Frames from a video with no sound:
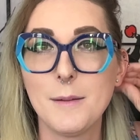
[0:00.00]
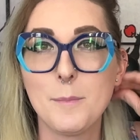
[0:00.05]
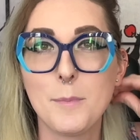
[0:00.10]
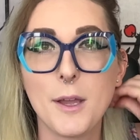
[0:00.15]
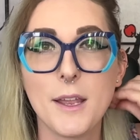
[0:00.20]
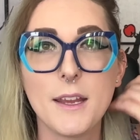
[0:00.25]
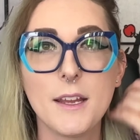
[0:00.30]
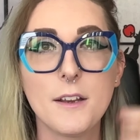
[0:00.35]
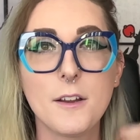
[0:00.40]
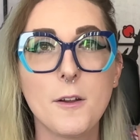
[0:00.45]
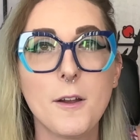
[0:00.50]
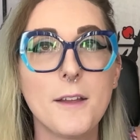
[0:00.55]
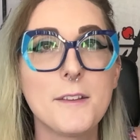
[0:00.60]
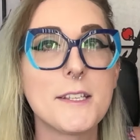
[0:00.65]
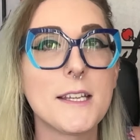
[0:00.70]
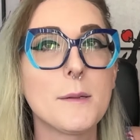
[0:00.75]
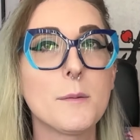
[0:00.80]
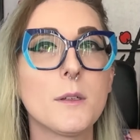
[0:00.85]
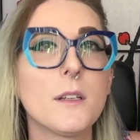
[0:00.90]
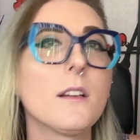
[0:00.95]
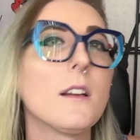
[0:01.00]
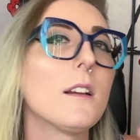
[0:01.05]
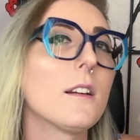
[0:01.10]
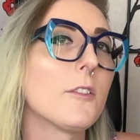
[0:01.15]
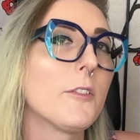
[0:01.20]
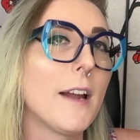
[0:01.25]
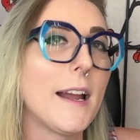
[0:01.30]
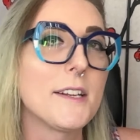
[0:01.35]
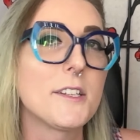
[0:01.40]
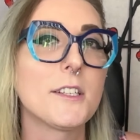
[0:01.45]
But, I was able to
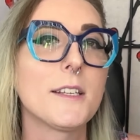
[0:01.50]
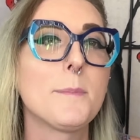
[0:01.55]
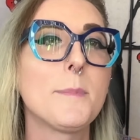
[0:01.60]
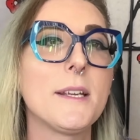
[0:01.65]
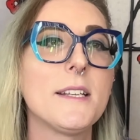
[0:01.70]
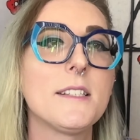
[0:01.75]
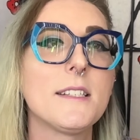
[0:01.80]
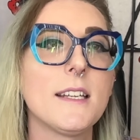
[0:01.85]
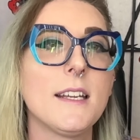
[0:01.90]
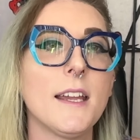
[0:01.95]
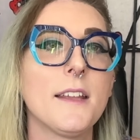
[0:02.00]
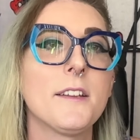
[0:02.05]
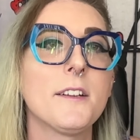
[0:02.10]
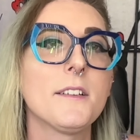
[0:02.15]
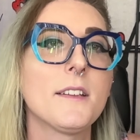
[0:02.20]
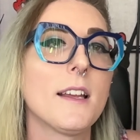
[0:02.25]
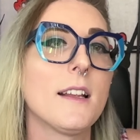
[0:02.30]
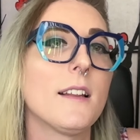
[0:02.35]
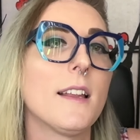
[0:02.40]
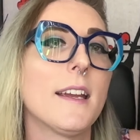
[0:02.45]
gradually piece together that,